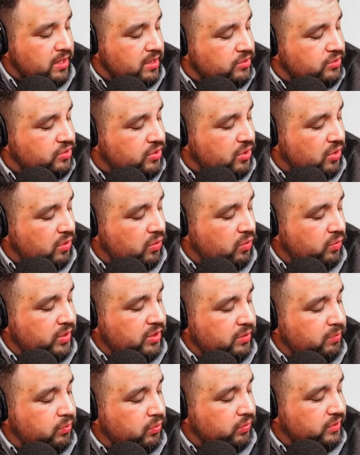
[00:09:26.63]
So when
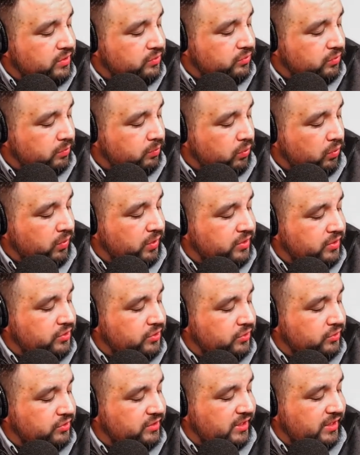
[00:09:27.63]
you pull these reports,
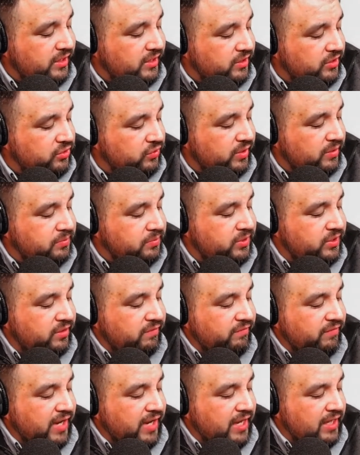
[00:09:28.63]
you'll see a
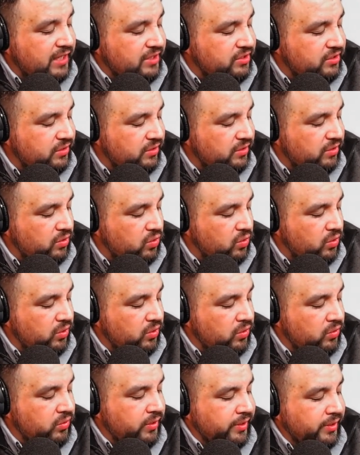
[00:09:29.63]
description, violation of the court
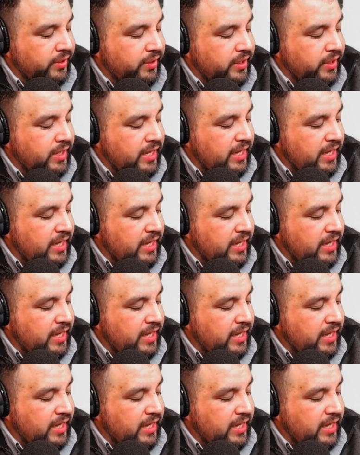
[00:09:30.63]
order,